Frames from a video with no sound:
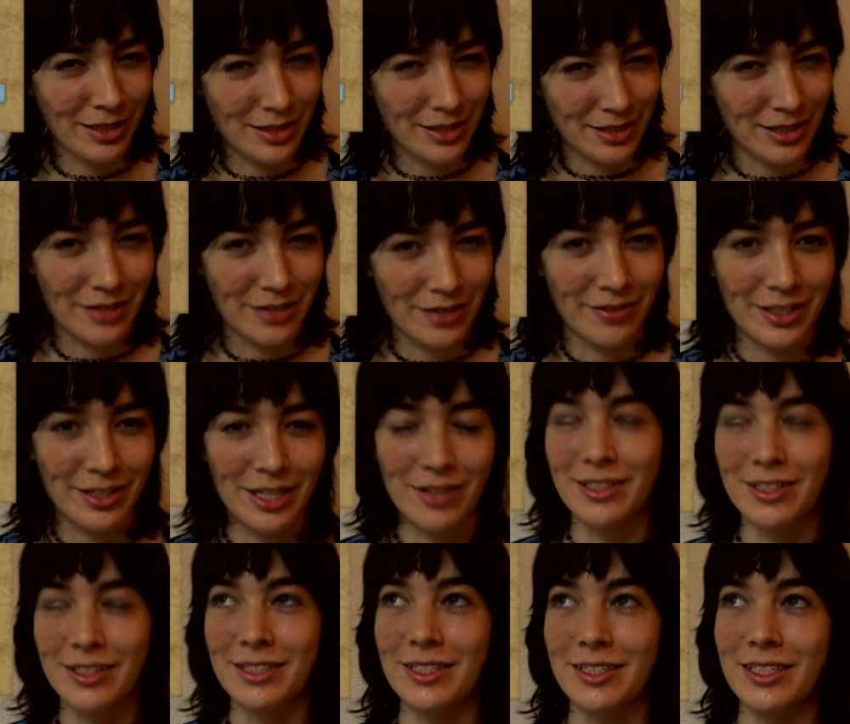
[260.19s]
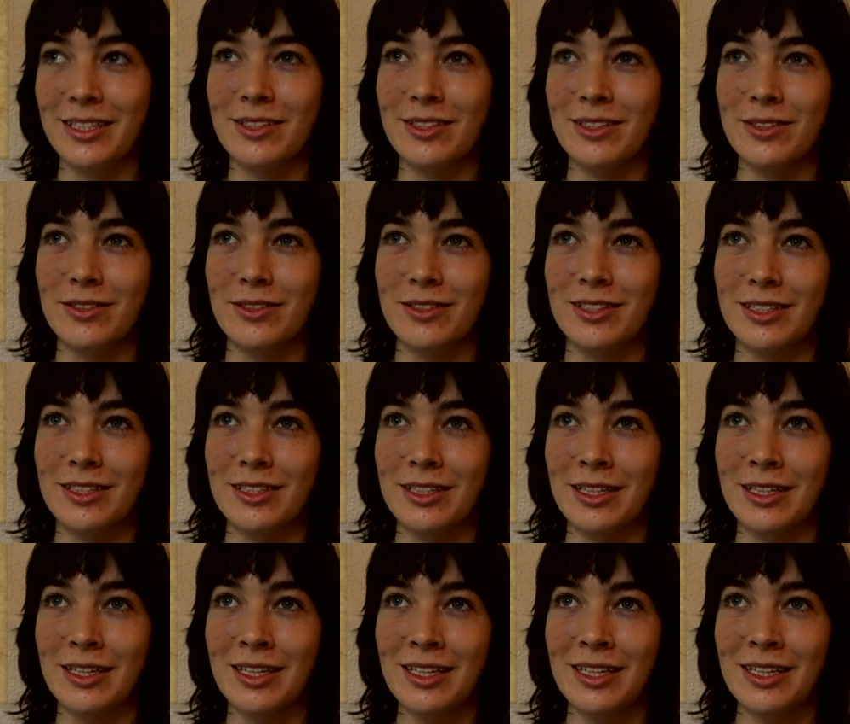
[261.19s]
It's kind of like how I see it. So it's
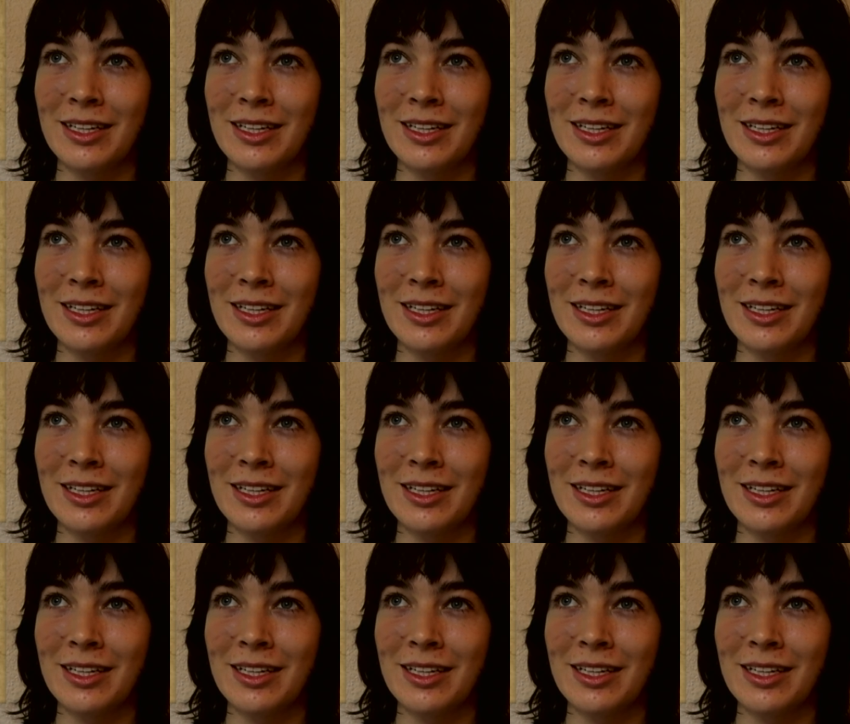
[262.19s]
like,